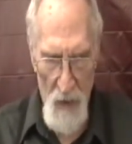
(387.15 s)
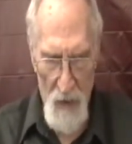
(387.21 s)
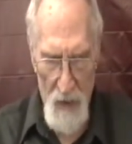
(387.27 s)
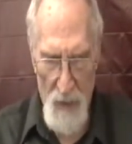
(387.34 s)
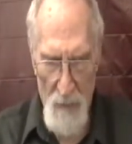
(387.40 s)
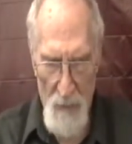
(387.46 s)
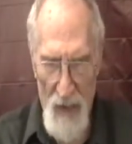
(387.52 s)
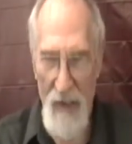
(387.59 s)

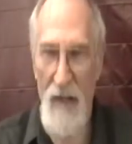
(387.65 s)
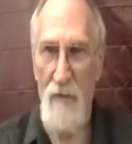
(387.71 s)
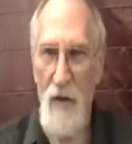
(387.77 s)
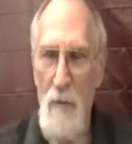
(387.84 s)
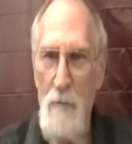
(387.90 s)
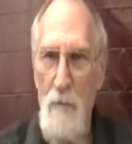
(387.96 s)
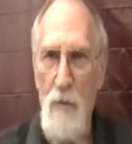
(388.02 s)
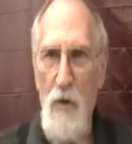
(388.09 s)
they might
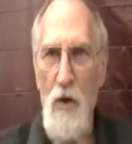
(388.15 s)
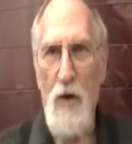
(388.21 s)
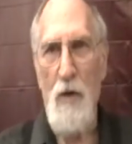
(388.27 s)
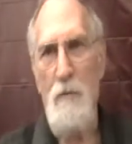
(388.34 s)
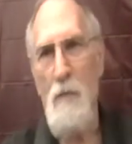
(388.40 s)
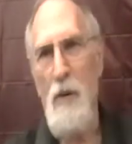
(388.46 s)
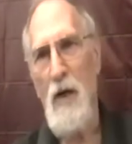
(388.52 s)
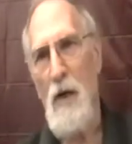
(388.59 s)
even, you
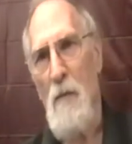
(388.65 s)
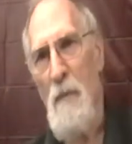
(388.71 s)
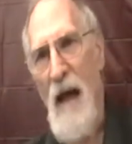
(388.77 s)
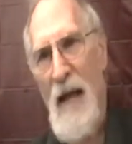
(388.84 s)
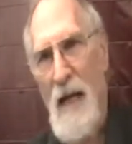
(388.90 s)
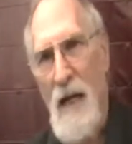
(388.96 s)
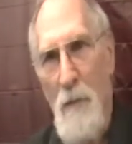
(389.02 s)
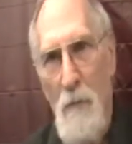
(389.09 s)
could put a
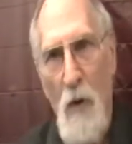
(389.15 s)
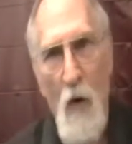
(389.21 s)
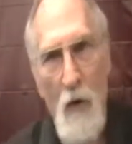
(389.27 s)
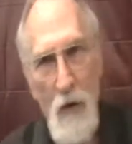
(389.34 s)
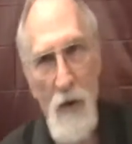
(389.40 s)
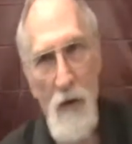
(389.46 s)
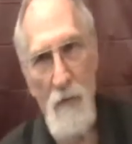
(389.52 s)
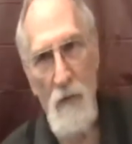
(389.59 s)
backup
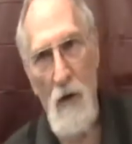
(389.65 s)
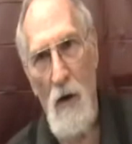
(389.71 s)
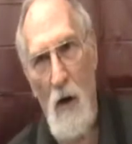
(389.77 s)
horn up